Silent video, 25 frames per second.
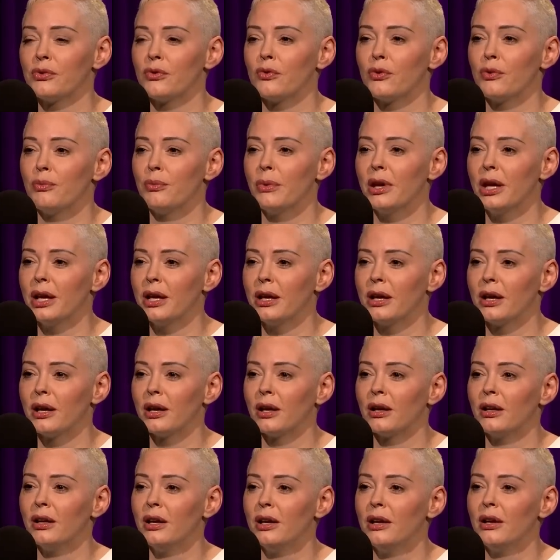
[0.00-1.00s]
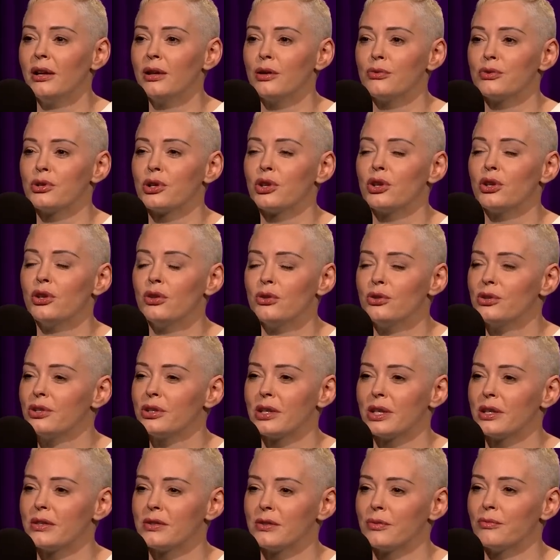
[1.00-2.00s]
of the media, there was a huge
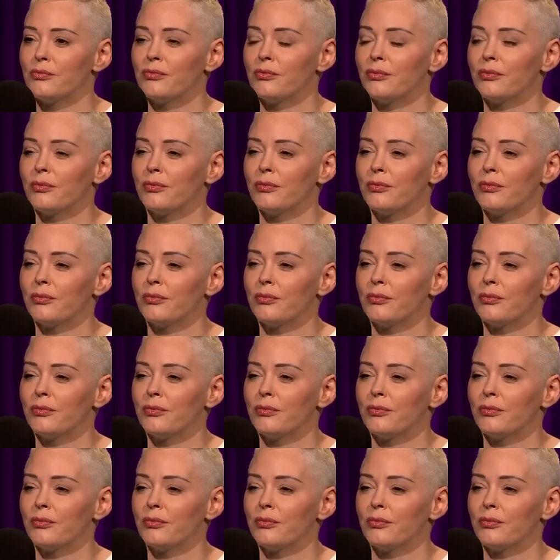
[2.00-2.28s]
schism,